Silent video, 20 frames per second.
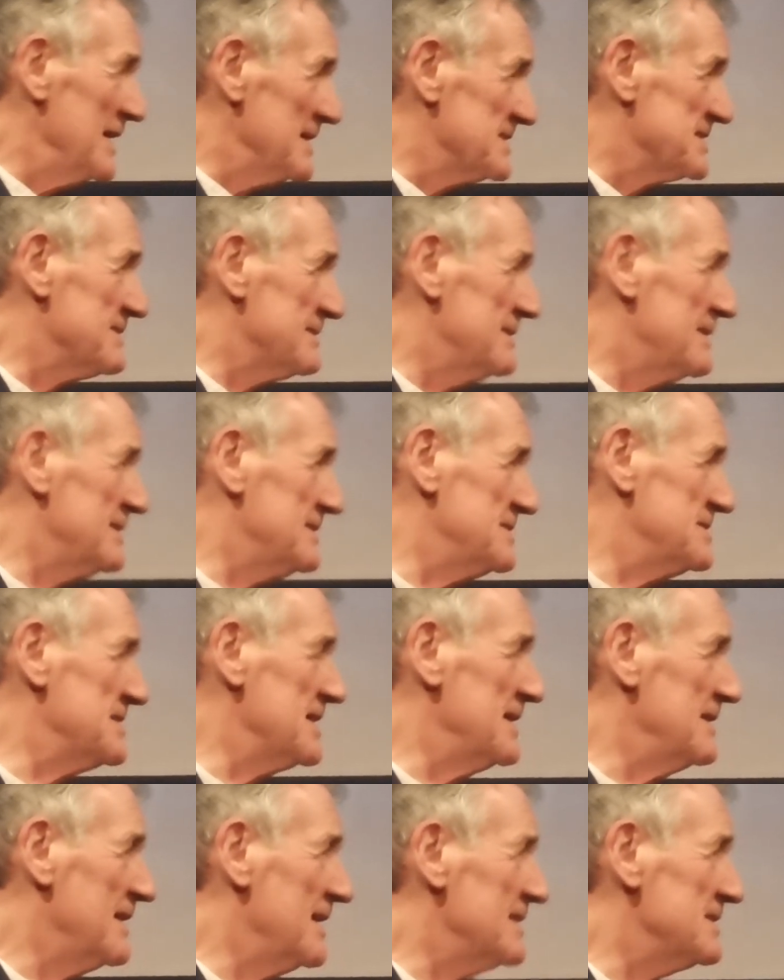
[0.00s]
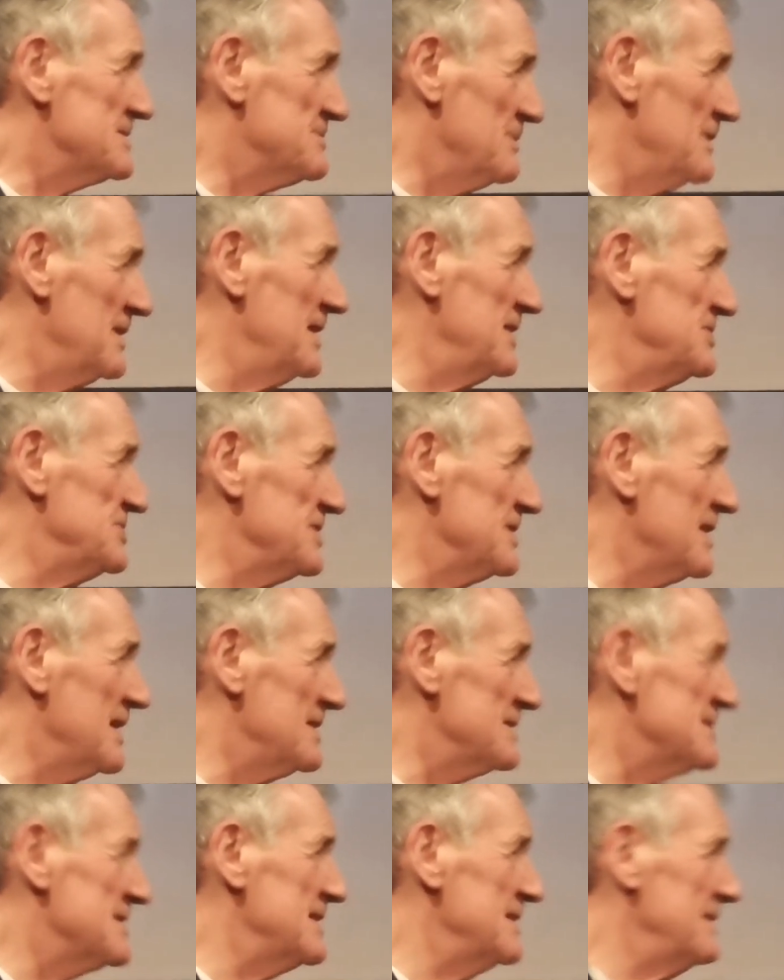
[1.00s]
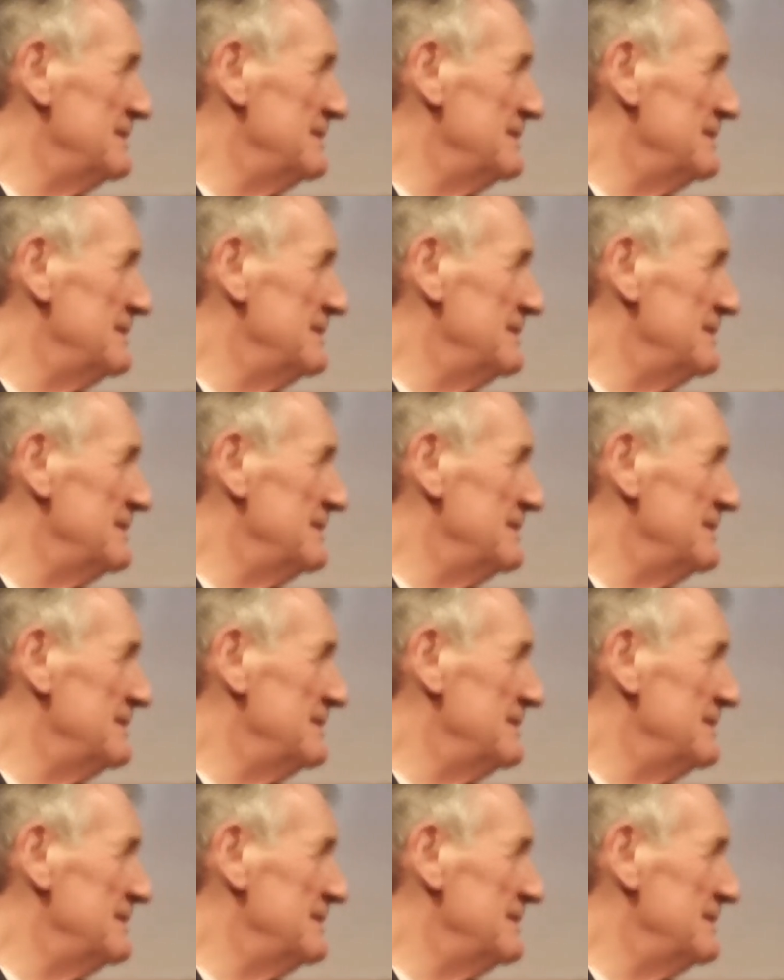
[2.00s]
and that's, as I say, that's religion.